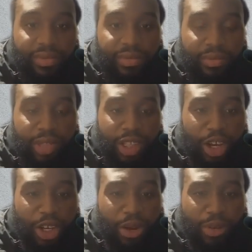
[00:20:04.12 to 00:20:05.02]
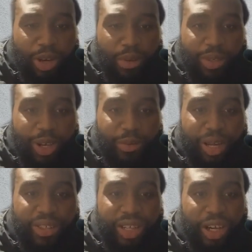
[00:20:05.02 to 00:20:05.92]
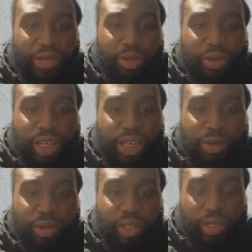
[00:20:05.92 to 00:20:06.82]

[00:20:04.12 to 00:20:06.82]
No, don't bounce. Oh, he muted. He muted.